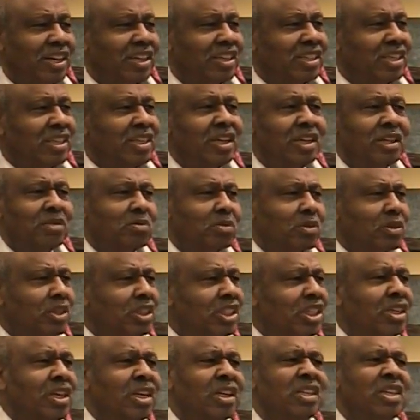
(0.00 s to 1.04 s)
she, doesn't,
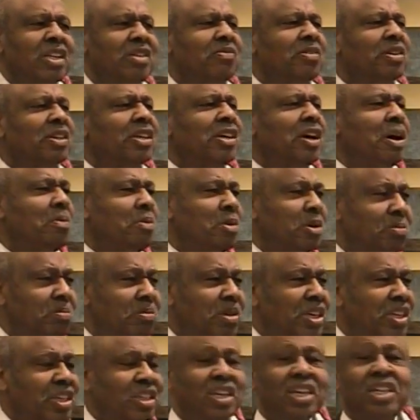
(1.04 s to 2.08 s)
she doesn't even come with
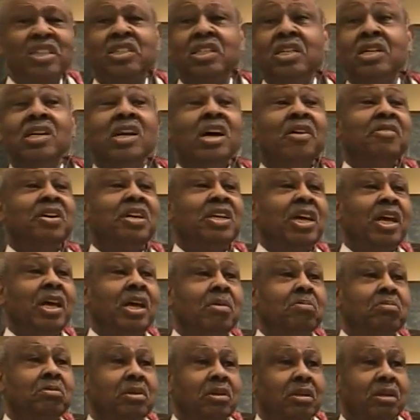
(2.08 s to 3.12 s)
me. And she never came.